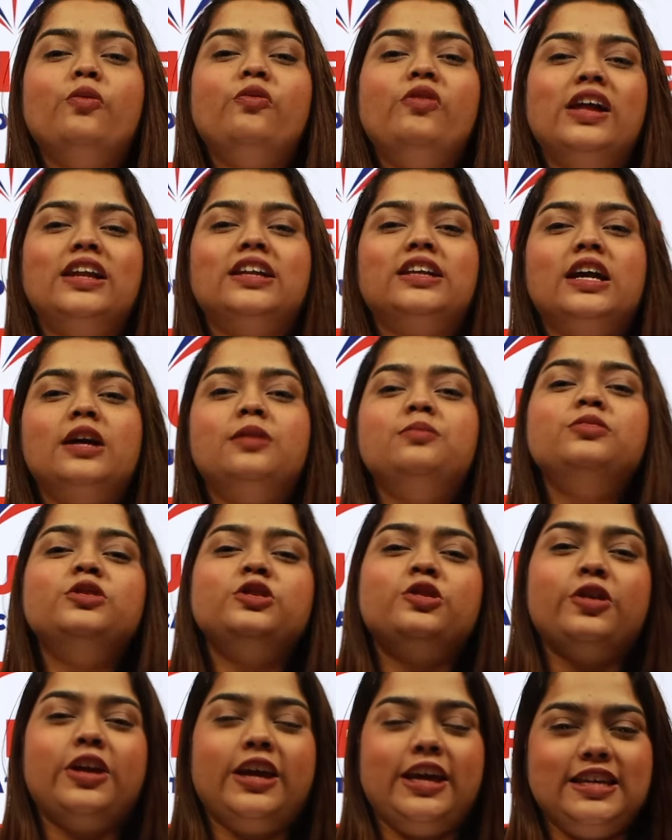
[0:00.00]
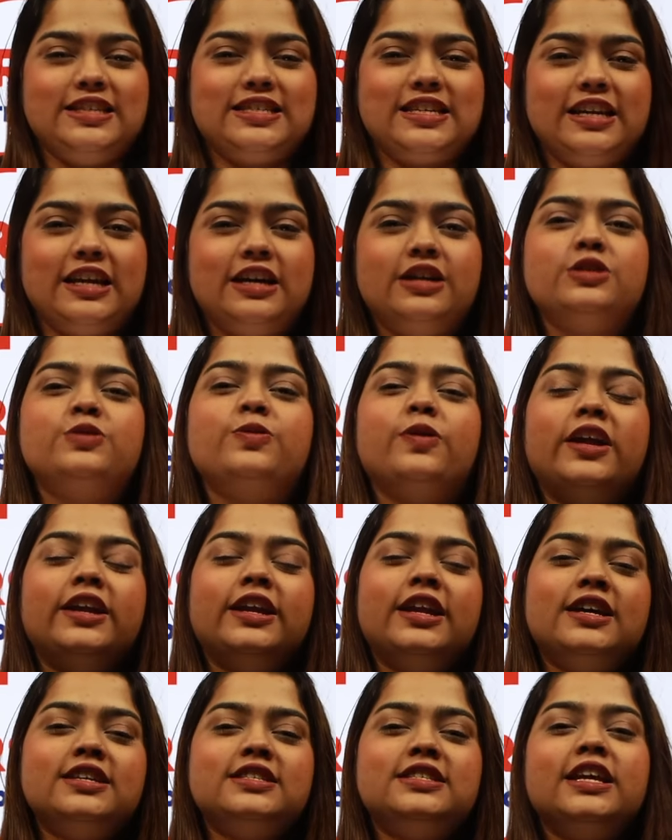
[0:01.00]
Welcome to EZI Nurse, where
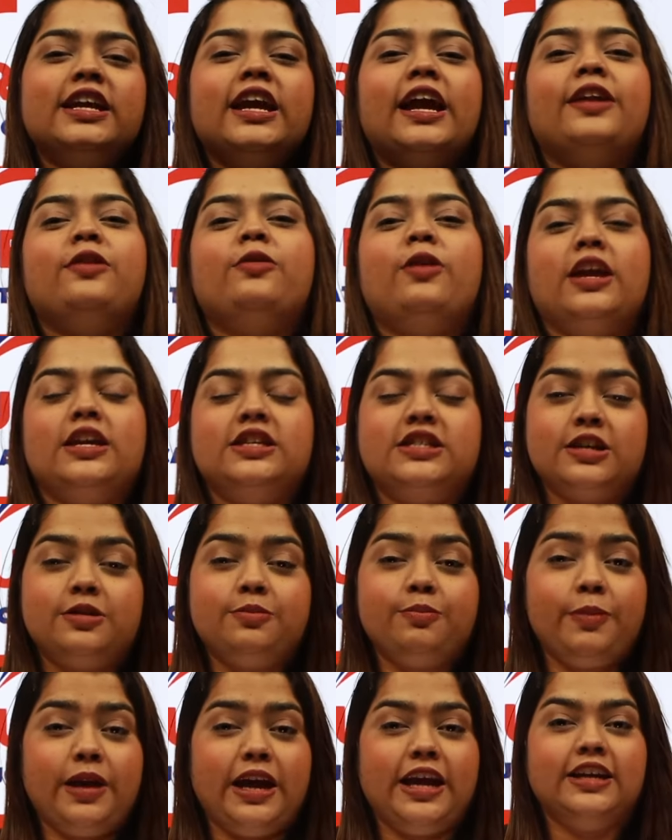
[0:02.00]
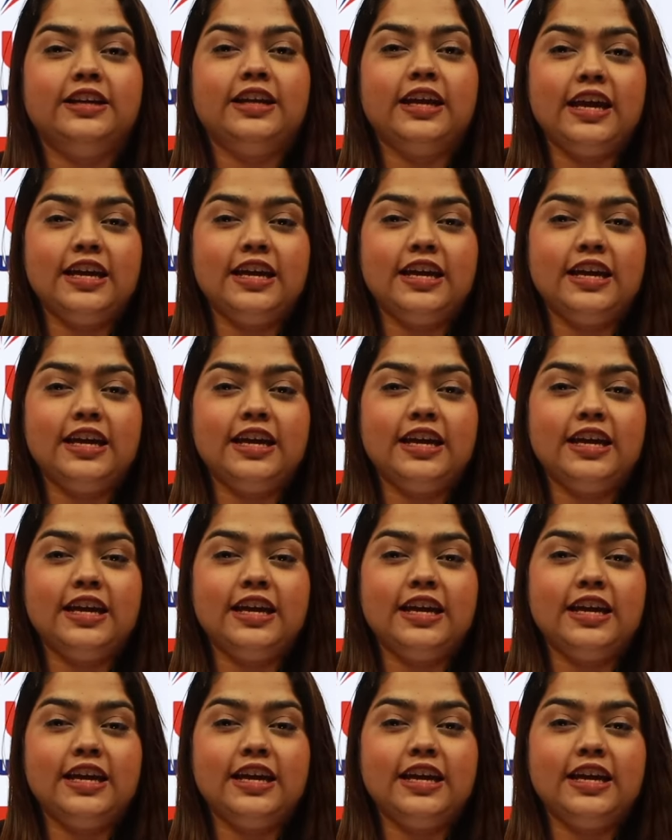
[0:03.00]
nursing education made